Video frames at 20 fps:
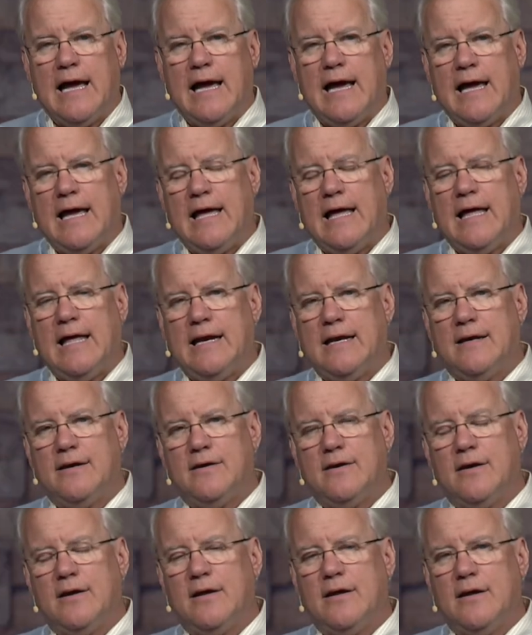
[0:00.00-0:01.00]
And
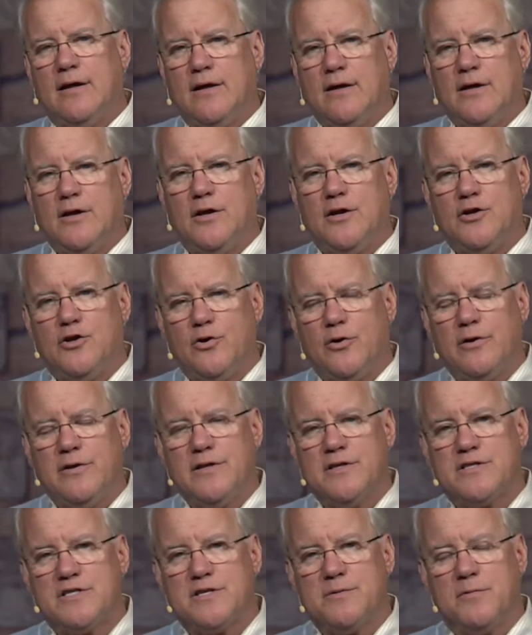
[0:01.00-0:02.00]
during
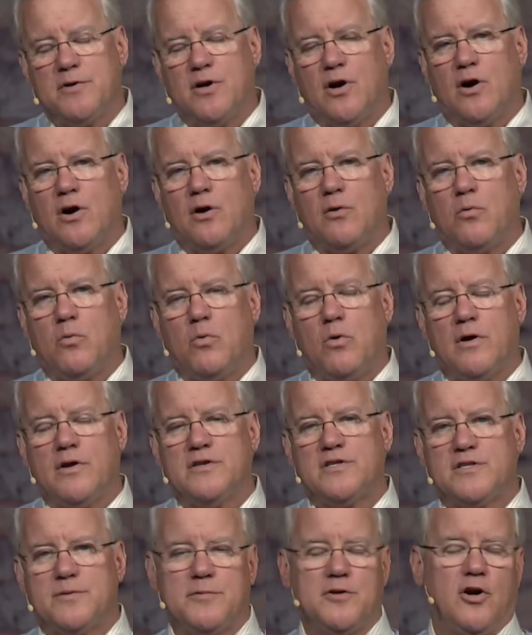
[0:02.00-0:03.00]
the seminar, one of
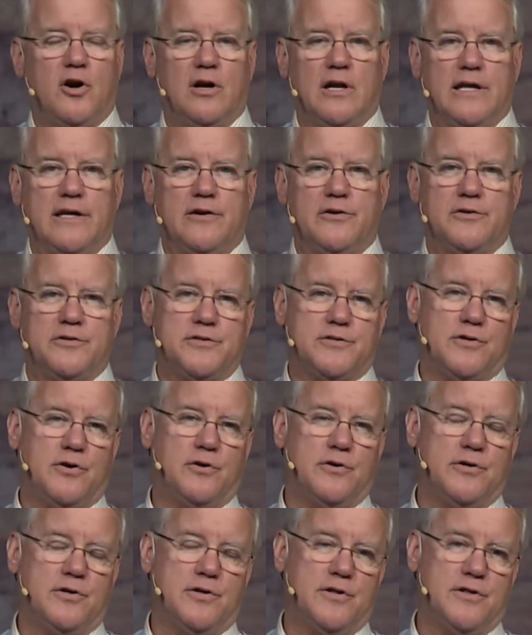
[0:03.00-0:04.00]
the seminar leaders
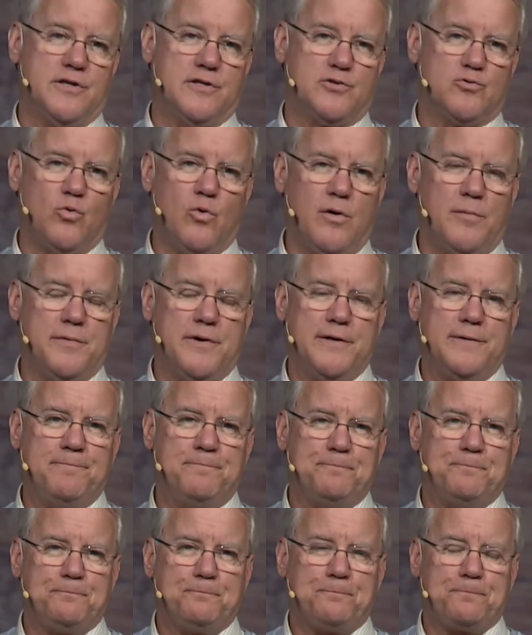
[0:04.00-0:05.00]
turned to this woman
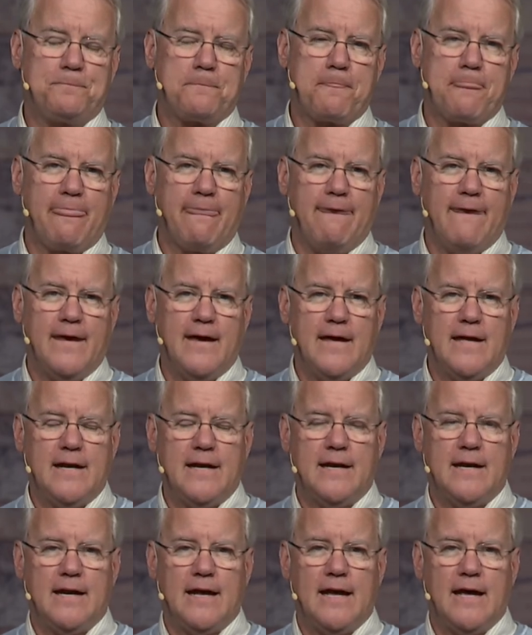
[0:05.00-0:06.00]

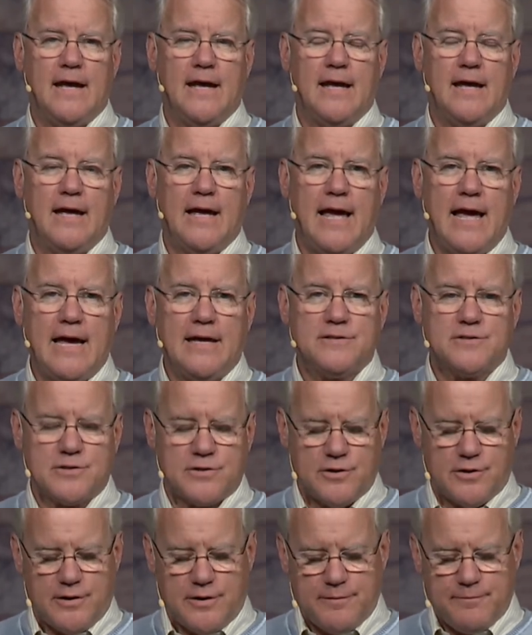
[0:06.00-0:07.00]
and asked
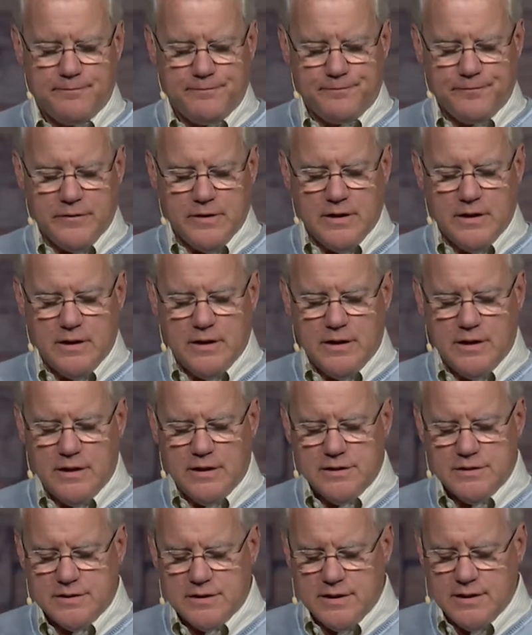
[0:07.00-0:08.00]
her.
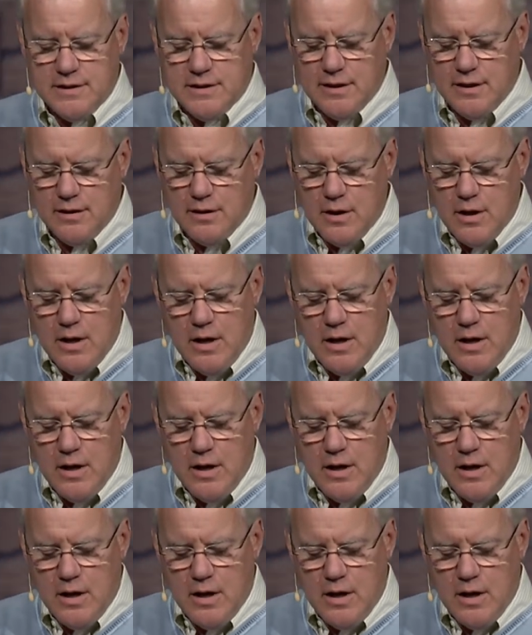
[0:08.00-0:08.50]
He said,